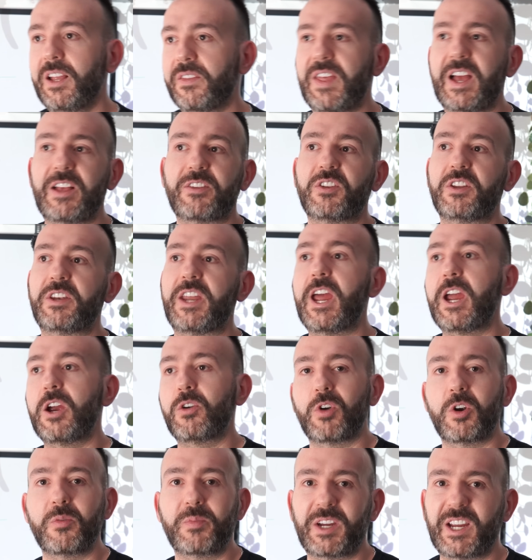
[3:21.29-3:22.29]
that's an
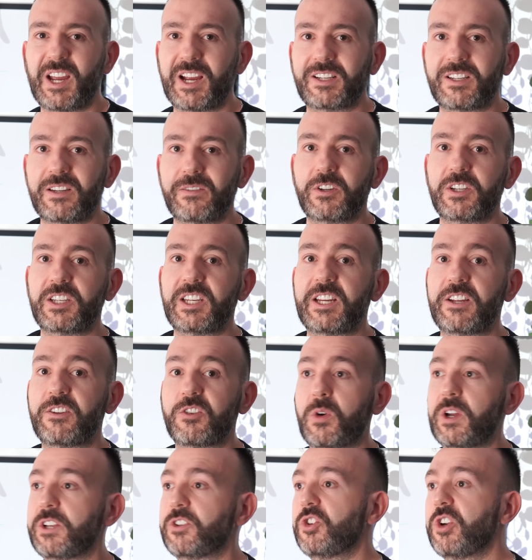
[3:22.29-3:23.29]
aerobic activity,
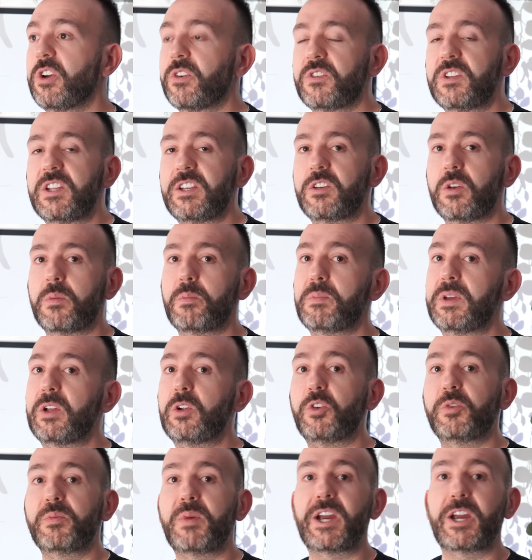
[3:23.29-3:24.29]
so I just need to
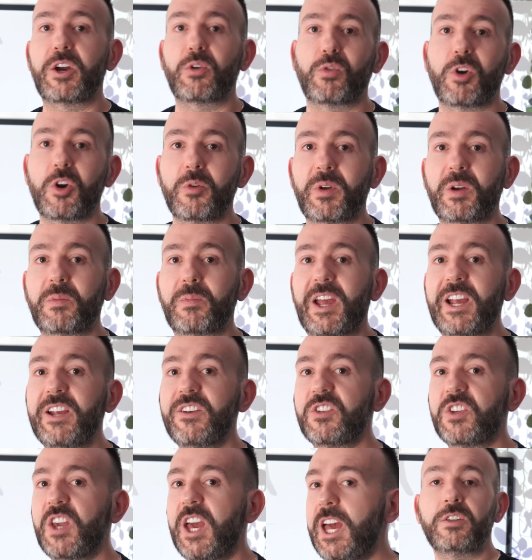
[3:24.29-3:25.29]
build my aerobic
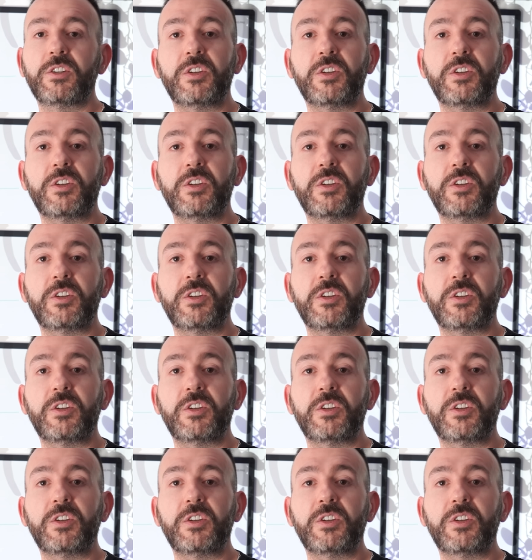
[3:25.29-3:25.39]
base.